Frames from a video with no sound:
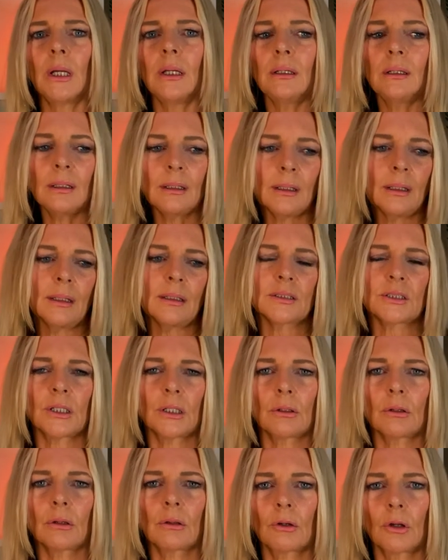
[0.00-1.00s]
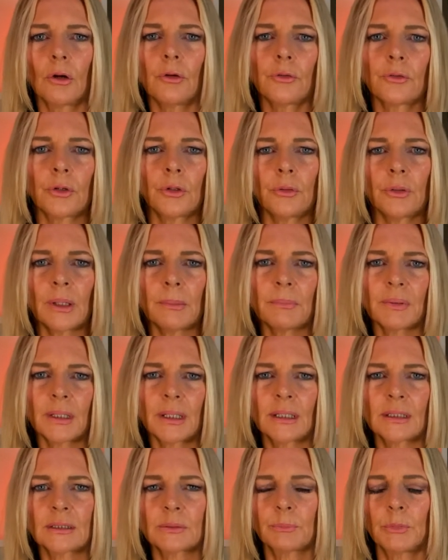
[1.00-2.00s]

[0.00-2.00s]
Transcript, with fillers: You need to go through them things.